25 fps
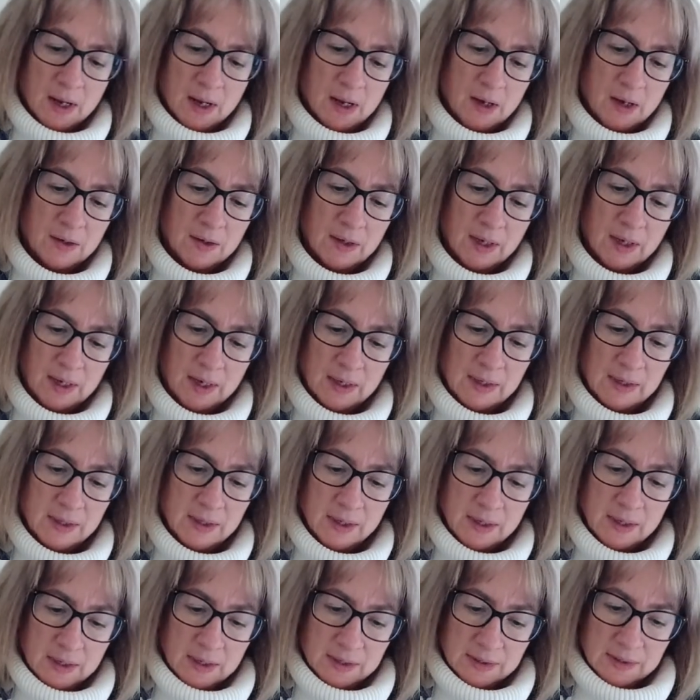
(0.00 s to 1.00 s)
Okay,
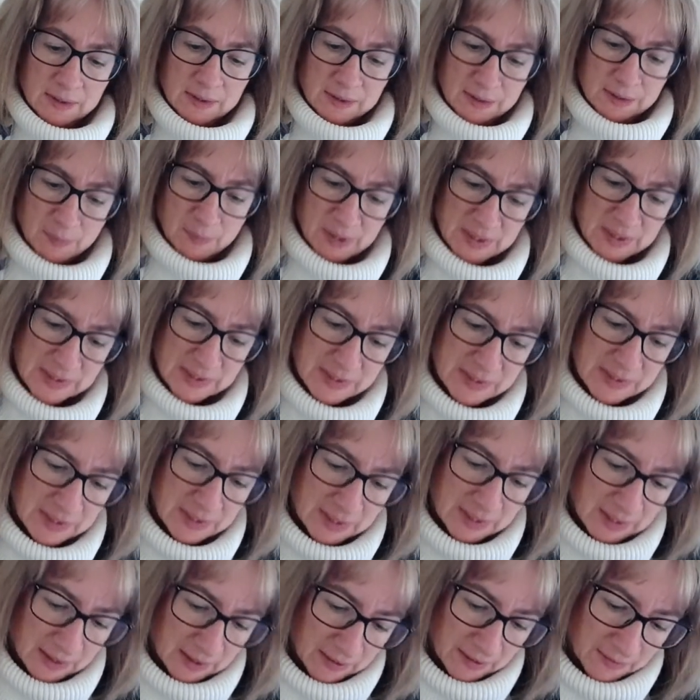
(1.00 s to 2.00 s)
it's a bit
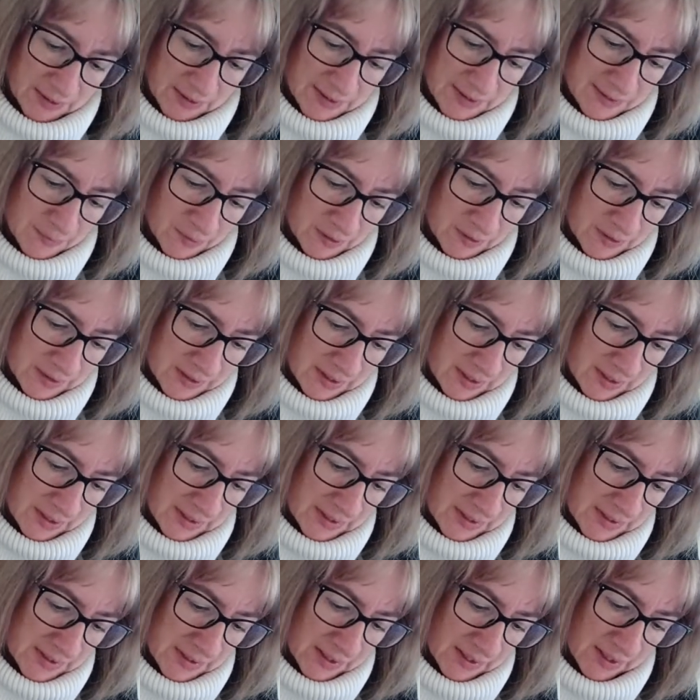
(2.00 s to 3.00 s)
stickier, this one, so let's
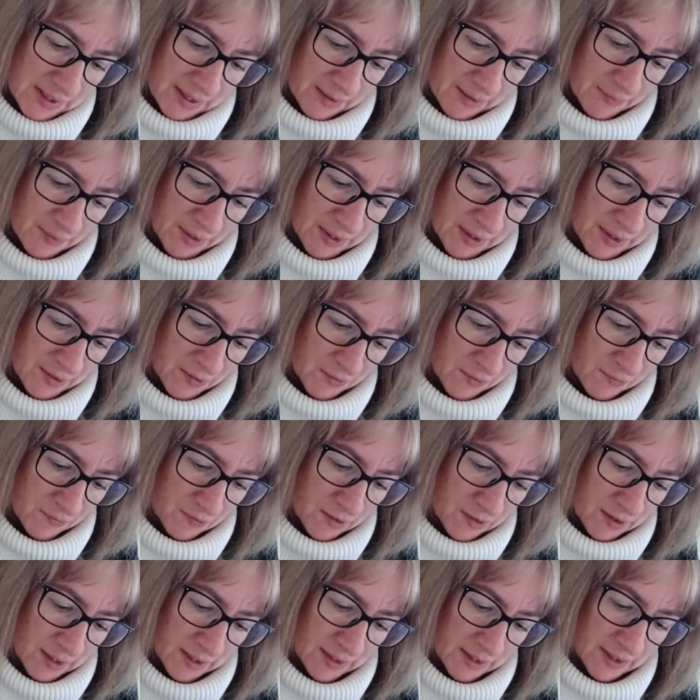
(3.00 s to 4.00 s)
see how we get on.
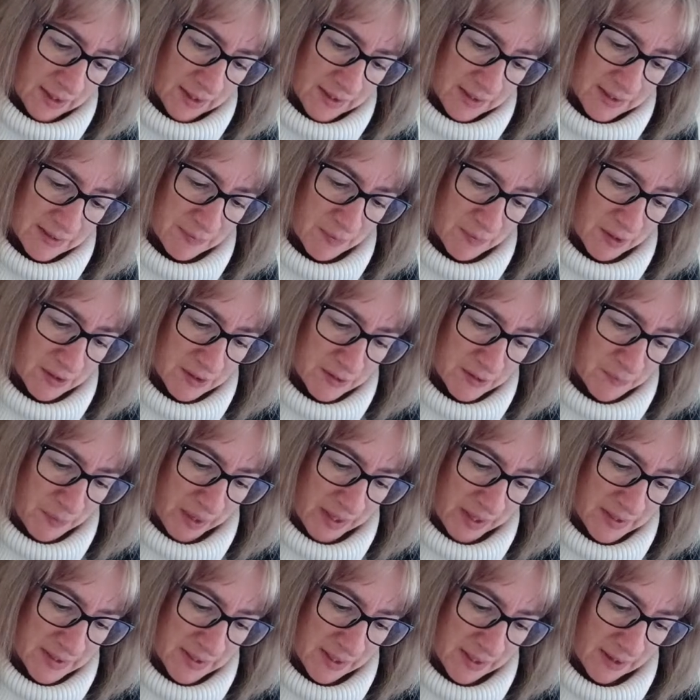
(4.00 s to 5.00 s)
Right, yes, much
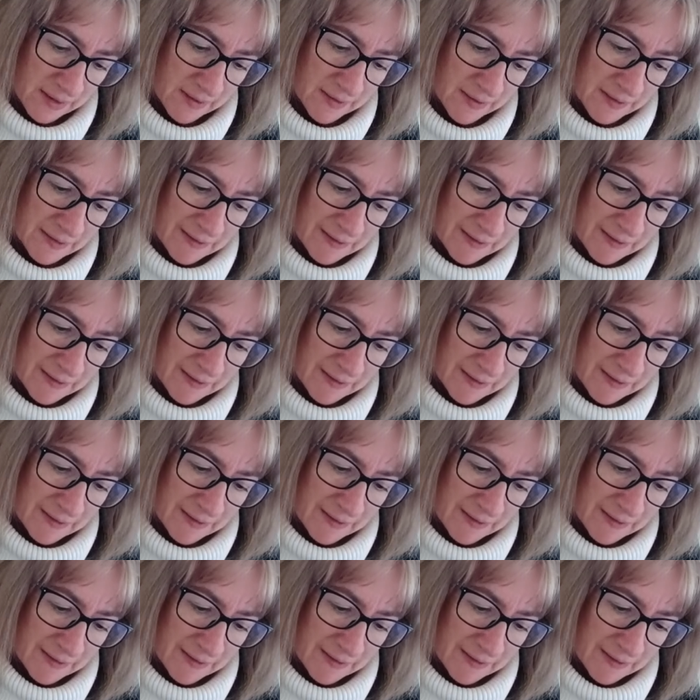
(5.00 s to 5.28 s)
better.